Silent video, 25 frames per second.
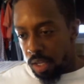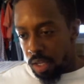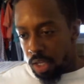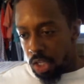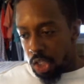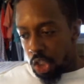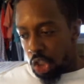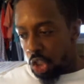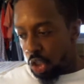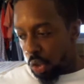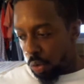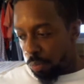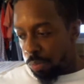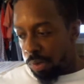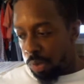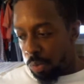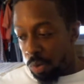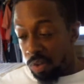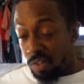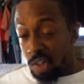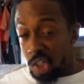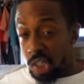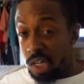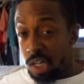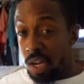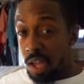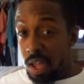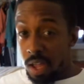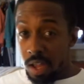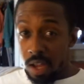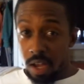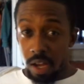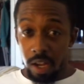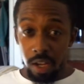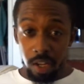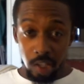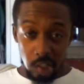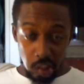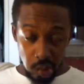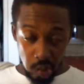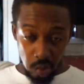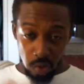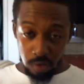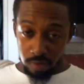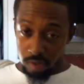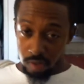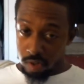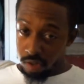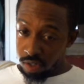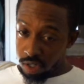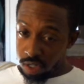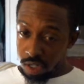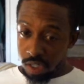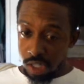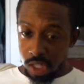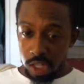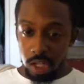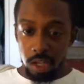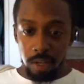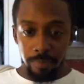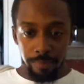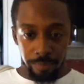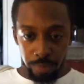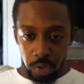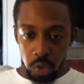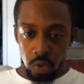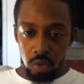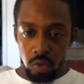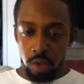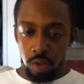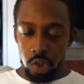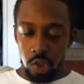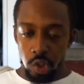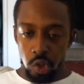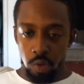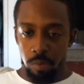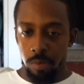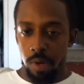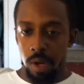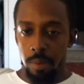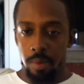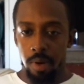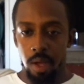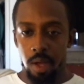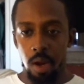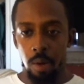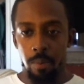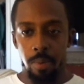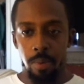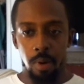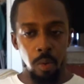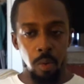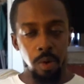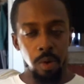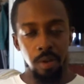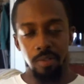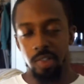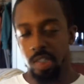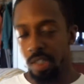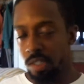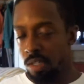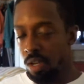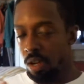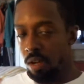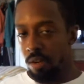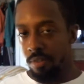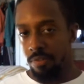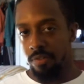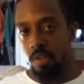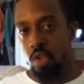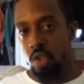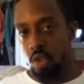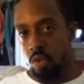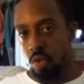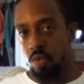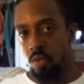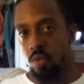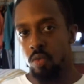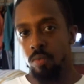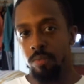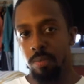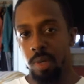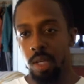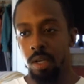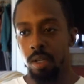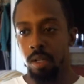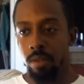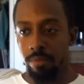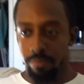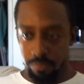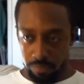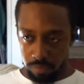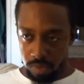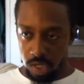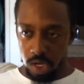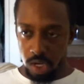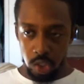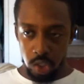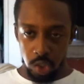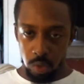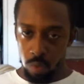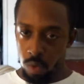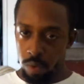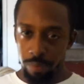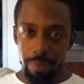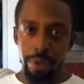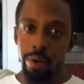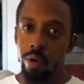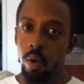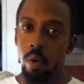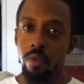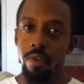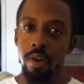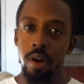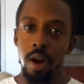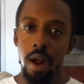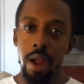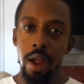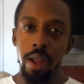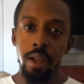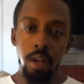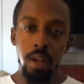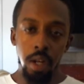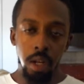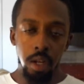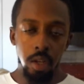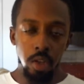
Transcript: She'll be with Shay, so if there's anything that you'll be able to help her with, she's an unofficial, meaning that she won't be here overnight.